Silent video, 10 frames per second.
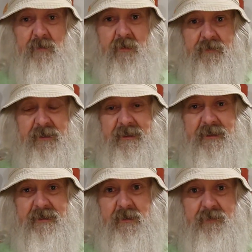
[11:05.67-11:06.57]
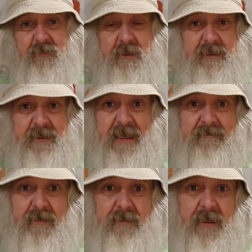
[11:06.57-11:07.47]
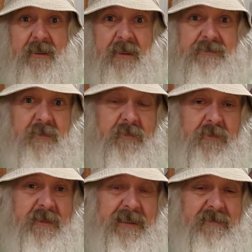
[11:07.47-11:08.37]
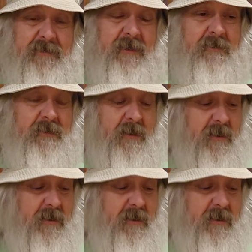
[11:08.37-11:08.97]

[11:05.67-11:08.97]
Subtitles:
worth looking into if you're looking to have a custom ukulele built.